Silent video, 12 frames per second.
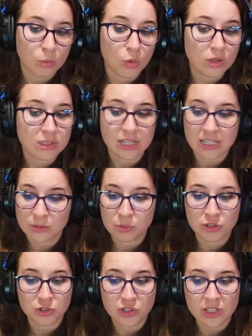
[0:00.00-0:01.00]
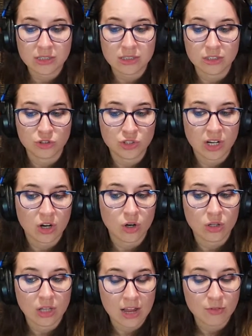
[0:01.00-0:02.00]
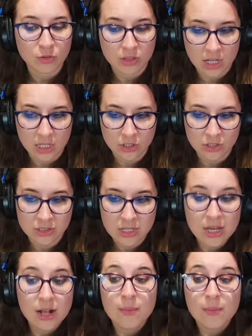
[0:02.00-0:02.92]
more desperate she is to share her life with others,